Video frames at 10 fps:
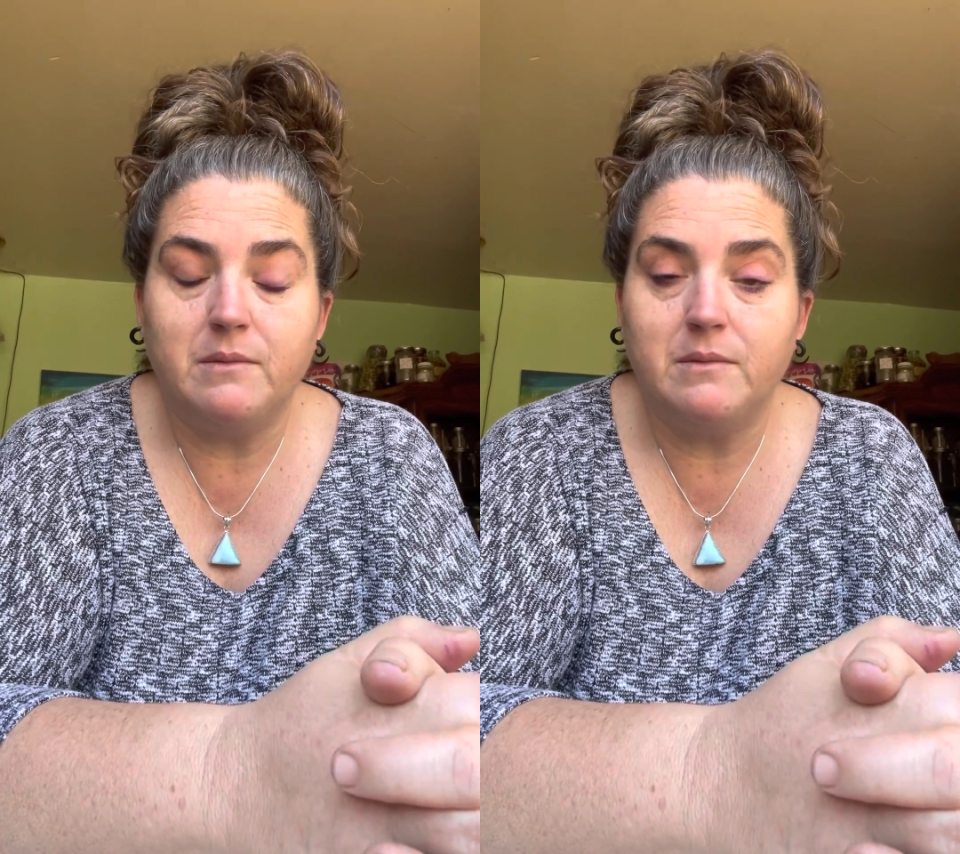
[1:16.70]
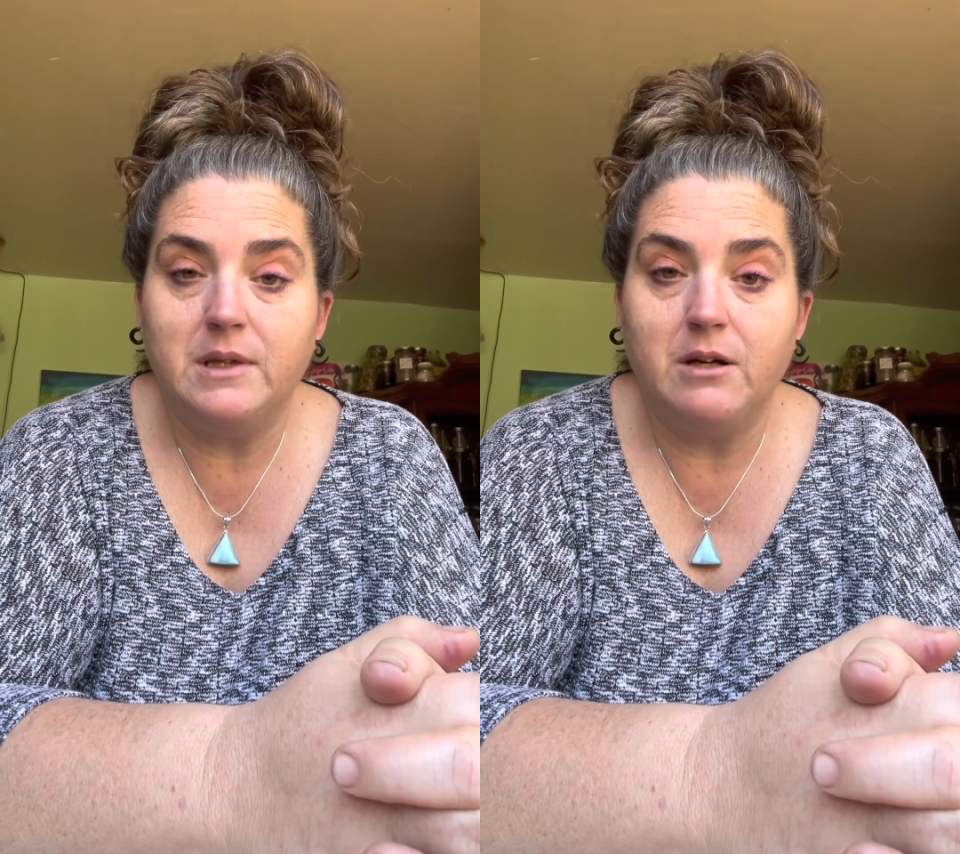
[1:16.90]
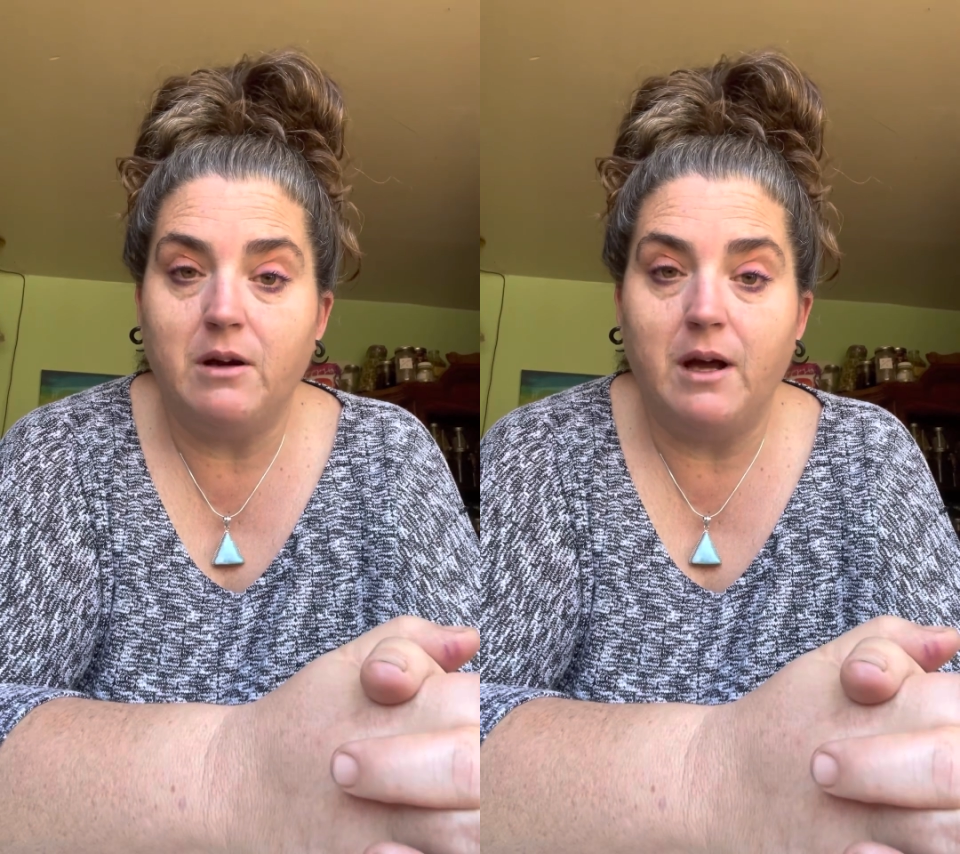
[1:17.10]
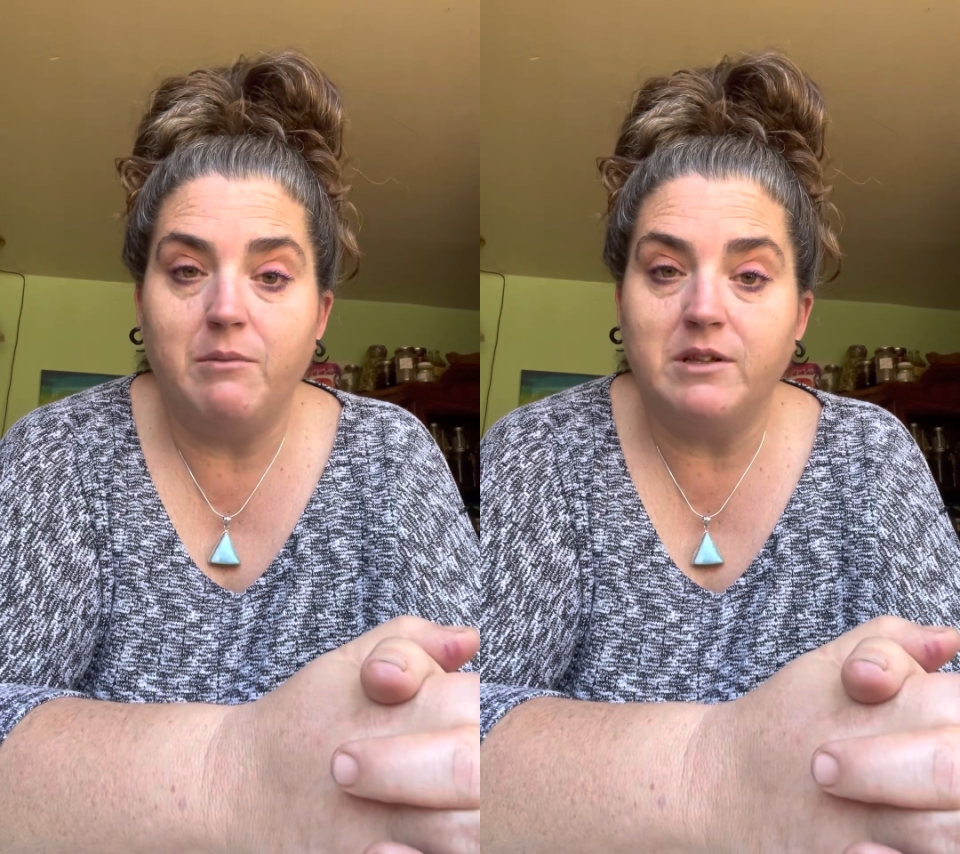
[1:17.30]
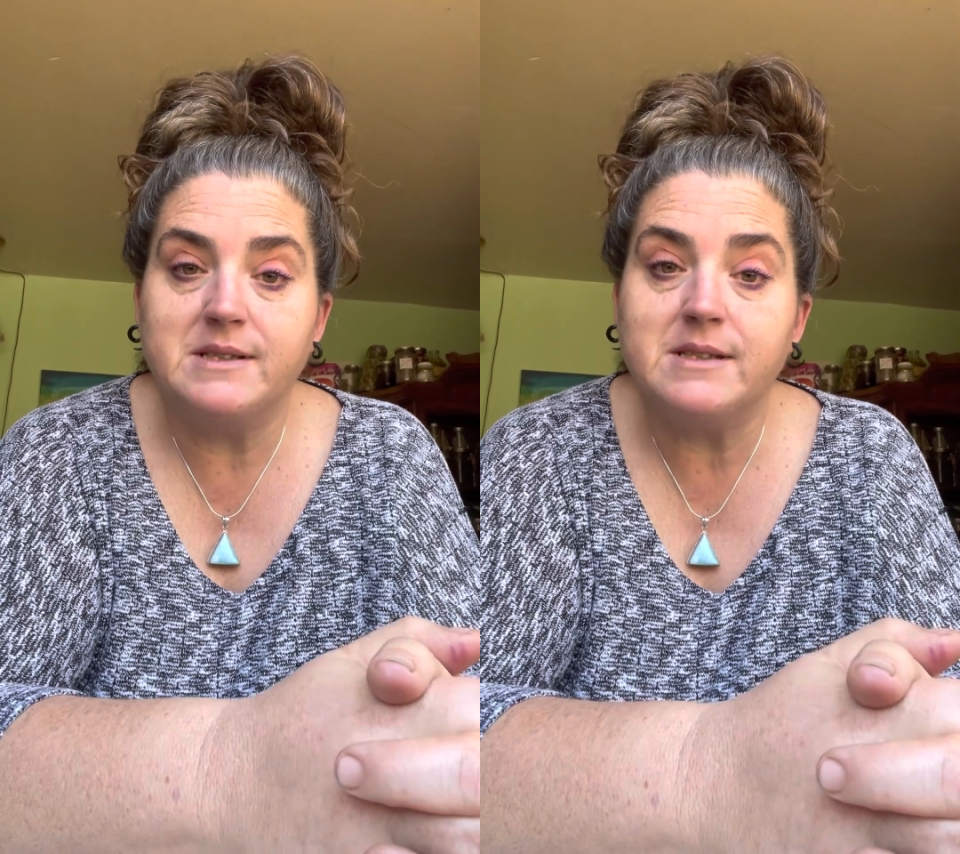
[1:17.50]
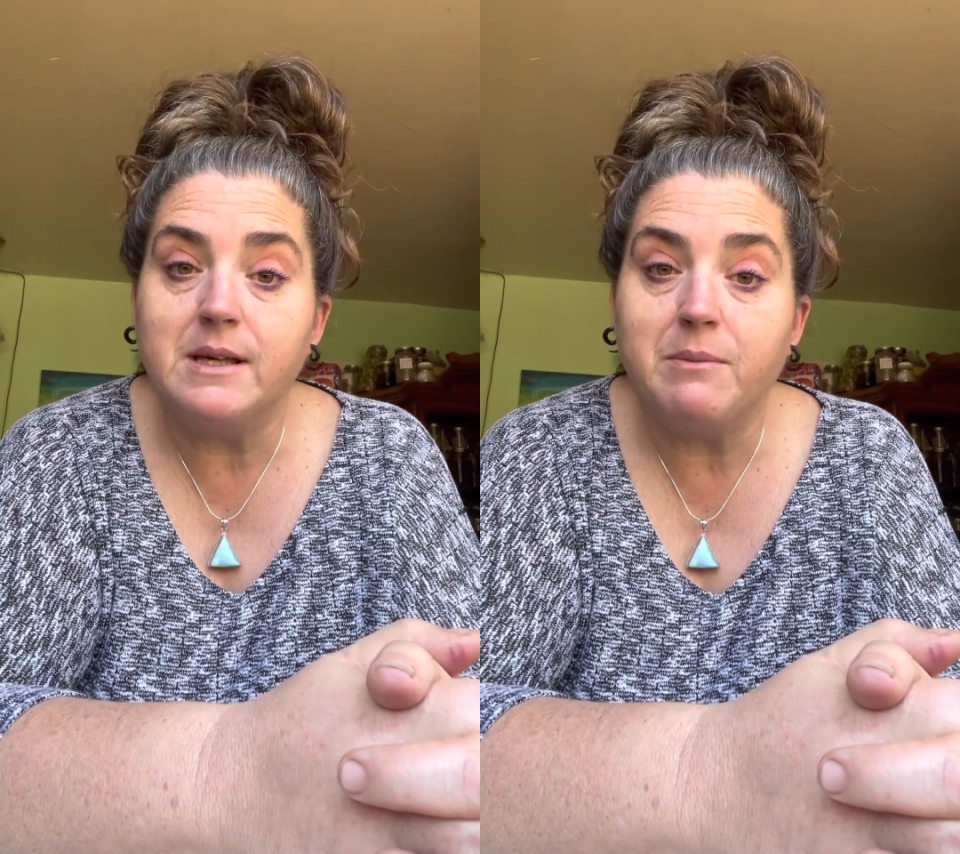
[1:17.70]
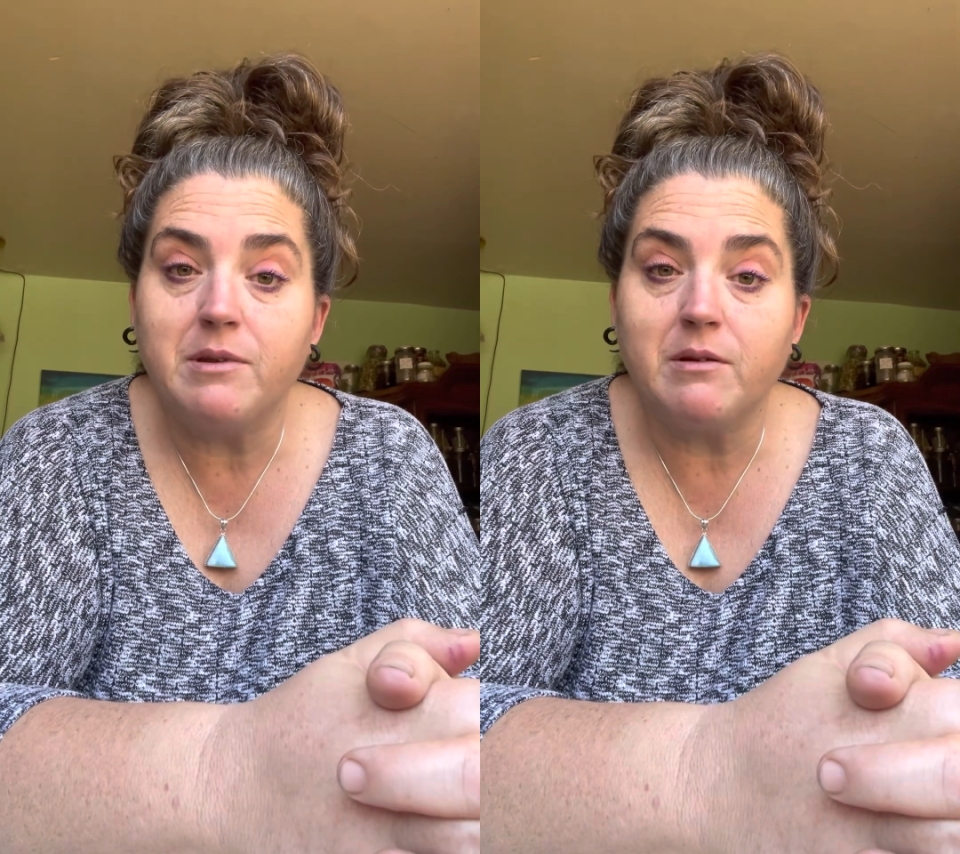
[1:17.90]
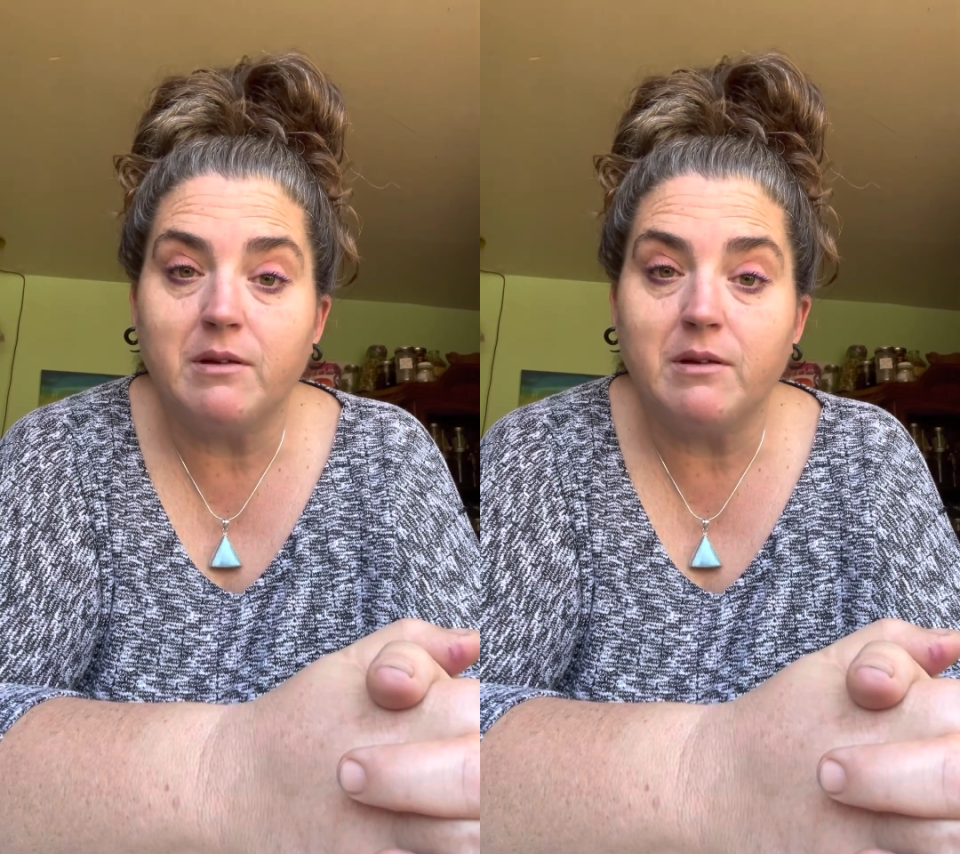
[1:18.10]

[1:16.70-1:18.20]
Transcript: they're able to sleep through